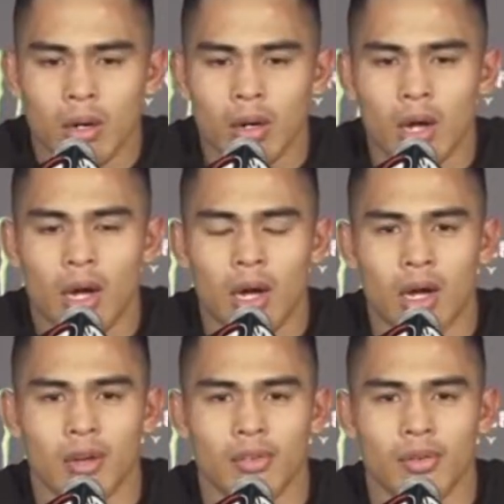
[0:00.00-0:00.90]

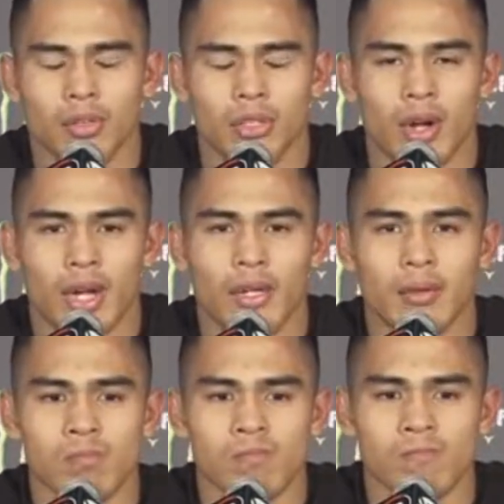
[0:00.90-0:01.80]
Ah, feels great.
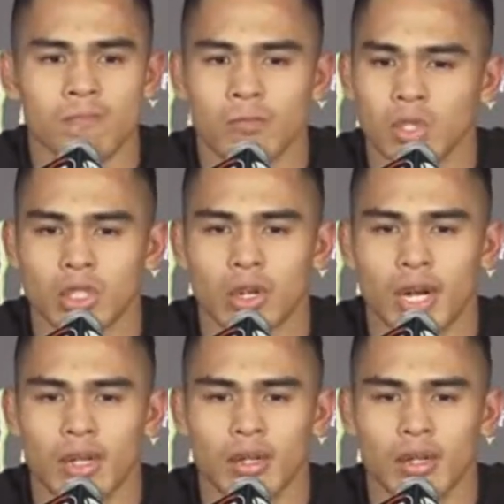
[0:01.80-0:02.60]
Feels great.